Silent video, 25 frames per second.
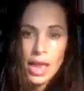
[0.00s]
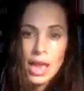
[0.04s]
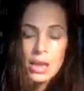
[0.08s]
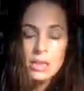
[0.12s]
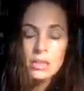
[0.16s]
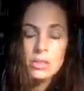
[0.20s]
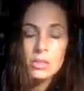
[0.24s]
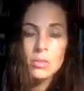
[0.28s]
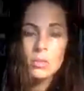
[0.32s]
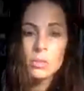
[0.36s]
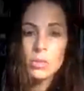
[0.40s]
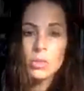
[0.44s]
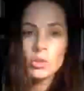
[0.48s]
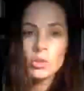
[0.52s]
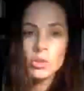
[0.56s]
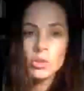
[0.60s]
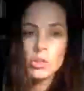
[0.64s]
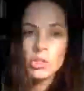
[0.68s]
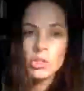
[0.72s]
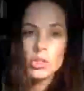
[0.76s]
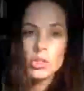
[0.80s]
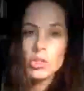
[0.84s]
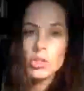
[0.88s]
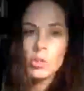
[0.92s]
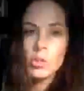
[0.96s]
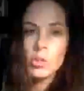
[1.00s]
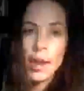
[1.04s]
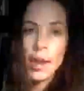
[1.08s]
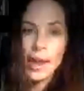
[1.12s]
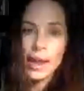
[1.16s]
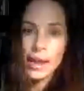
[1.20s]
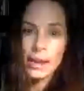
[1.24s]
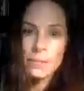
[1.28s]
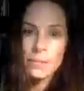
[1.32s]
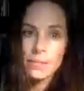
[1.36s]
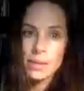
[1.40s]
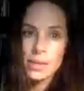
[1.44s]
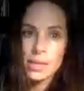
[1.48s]
So we're going to do
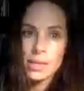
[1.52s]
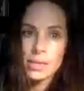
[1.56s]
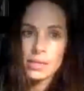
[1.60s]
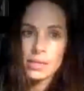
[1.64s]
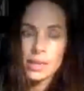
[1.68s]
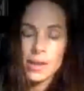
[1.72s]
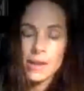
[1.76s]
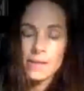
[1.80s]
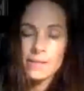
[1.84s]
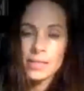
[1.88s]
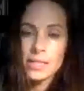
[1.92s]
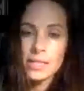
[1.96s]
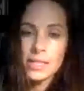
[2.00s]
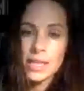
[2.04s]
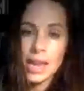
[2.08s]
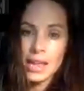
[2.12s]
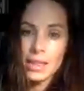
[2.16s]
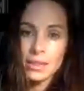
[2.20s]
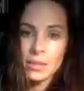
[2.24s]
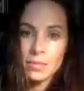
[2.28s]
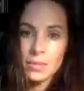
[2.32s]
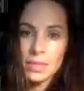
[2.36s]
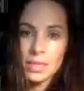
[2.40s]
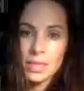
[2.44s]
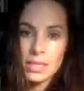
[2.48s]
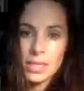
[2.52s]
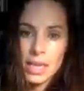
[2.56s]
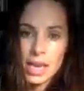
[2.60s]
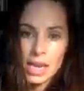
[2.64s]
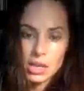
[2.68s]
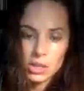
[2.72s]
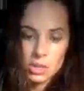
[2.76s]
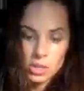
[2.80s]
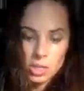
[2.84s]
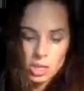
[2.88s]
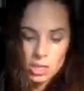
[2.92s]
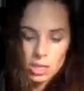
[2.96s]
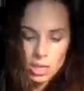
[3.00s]
8 minutes of silent
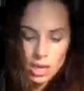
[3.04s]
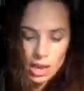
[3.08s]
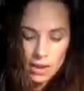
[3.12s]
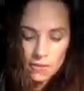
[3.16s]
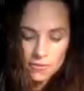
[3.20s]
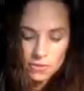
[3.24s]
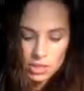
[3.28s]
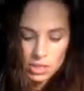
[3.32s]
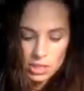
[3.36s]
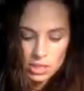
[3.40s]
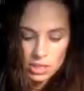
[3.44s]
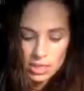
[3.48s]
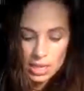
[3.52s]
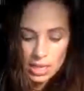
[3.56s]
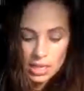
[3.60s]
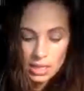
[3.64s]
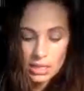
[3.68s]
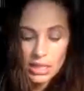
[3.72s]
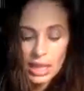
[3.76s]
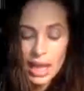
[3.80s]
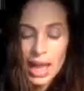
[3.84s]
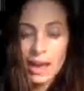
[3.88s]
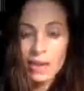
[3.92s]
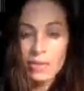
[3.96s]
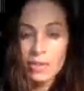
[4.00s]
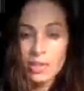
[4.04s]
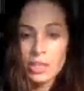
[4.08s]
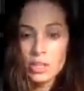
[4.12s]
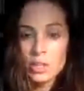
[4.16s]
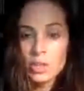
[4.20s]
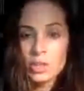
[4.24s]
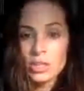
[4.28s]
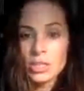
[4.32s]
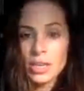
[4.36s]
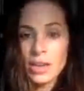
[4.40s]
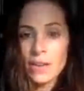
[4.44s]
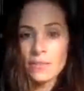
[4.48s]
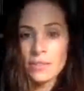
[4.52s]
meditation of just allowing
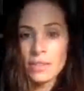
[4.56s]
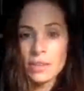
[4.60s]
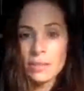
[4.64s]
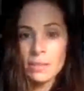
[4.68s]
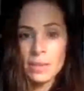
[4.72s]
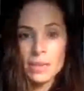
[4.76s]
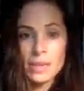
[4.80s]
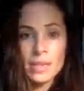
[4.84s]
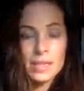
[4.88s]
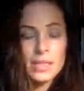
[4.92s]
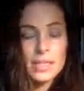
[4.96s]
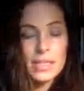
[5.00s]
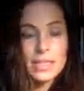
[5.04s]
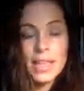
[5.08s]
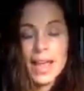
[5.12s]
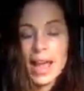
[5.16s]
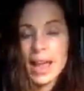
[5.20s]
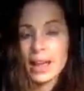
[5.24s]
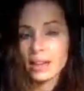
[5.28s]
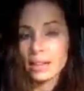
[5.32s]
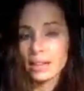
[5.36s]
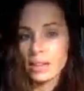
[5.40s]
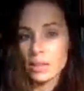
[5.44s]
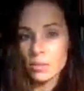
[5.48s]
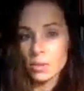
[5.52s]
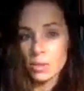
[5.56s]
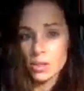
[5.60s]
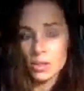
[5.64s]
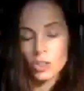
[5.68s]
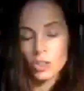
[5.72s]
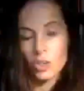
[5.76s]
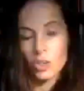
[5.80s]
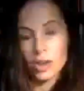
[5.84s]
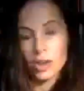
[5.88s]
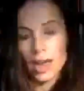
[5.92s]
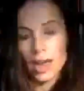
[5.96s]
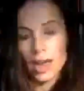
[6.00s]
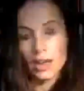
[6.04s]
yourself to be exactly where
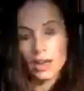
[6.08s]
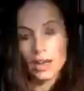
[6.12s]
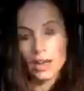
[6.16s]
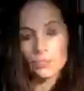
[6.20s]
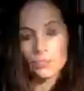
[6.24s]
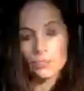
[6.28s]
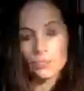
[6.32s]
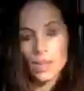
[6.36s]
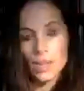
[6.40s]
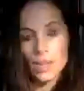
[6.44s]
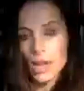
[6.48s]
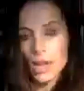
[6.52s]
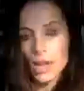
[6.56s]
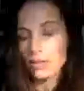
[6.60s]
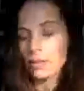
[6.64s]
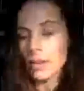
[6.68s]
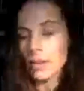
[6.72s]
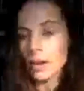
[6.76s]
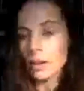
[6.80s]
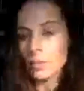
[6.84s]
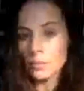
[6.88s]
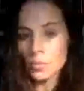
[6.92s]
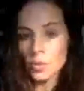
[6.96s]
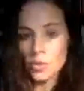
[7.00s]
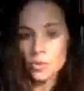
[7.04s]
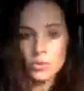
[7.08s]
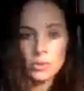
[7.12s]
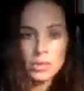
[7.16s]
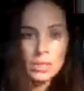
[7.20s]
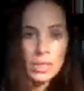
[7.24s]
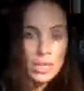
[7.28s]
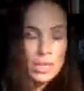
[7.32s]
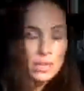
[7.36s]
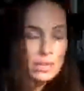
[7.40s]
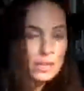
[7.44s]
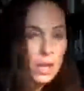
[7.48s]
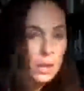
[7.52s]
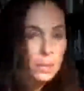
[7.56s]
you're at, not moving
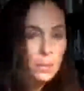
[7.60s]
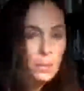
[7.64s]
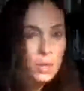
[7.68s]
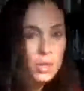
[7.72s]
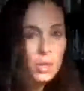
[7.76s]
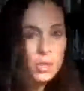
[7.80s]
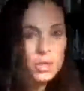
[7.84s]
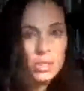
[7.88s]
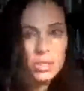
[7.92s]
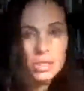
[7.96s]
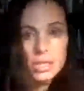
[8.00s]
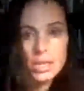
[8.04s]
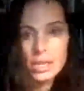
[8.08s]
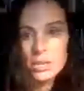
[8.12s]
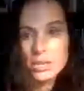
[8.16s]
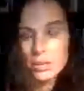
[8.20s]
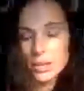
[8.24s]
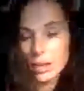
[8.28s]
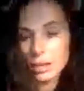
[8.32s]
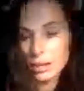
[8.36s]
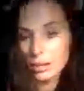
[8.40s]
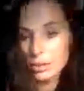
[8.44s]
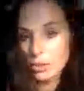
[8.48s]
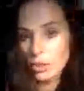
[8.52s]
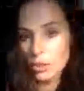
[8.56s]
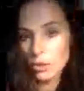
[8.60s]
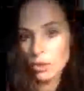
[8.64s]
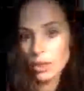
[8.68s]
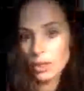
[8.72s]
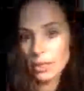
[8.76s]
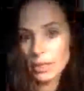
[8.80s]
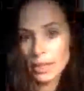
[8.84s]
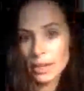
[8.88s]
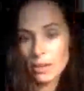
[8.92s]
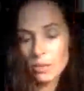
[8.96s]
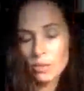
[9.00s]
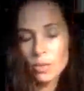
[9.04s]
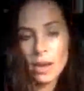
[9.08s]
it, not pushing it, not
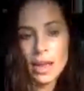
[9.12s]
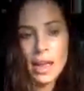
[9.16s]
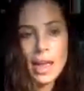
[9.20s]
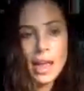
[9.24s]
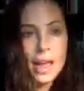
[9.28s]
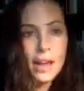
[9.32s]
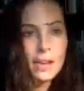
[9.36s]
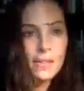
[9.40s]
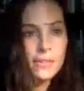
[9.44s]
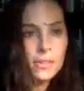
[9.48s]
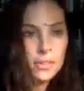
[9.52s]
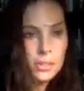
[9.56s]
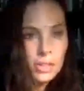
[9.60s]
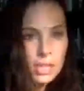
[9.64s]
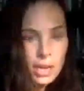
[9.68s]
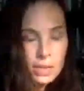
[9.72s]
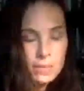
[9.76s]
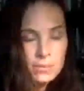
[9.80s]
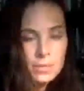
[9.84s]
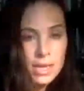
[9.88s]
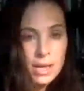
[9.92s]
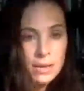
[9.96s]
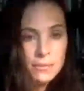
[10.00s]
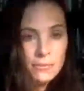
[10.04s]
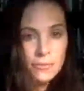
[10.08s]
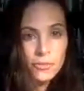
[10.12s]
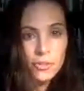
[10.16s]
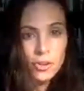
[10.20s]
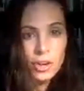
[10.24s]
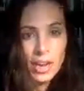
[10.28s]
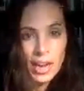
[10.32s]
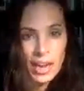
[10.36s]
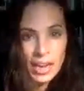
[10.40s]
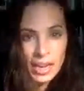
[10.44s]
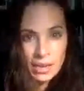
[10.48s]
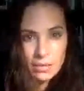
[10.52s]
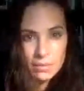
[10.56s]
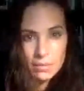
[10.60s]
ignoring it, whatever comes up, for
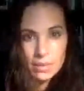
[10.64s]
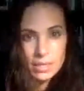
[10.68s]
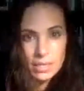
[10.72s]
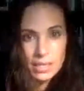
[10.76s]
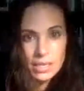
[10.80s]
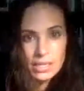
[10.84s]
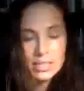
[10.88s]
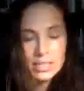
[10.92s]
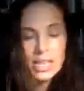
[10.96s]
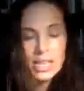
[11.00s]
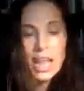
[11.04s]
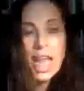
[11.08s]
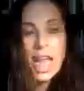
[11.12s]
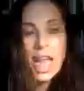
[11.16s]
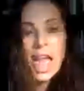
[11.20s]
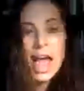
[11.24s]
8 minutes.